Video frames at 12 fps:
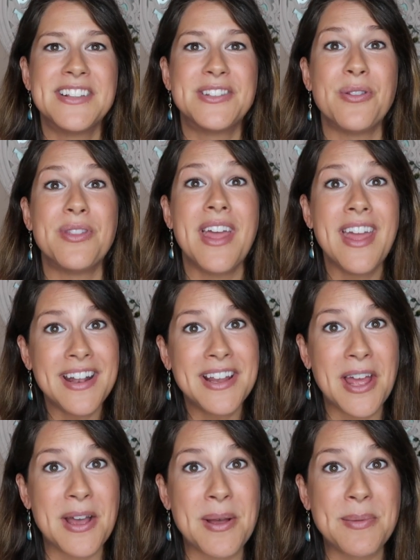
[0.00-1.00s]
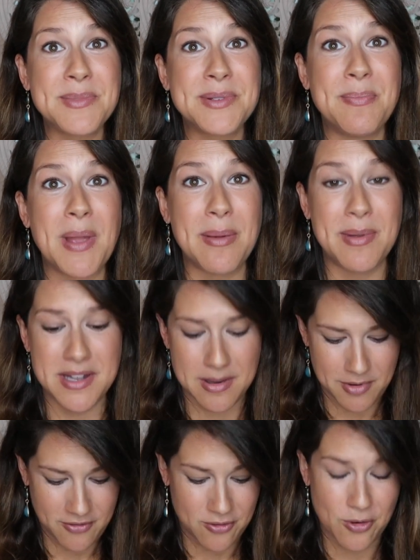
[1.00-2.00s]
So then comes baby
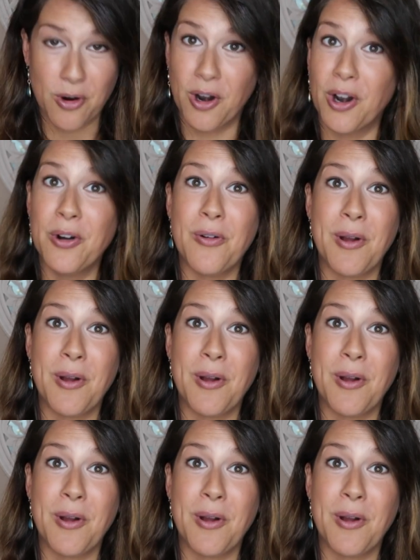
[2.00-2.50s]
number four,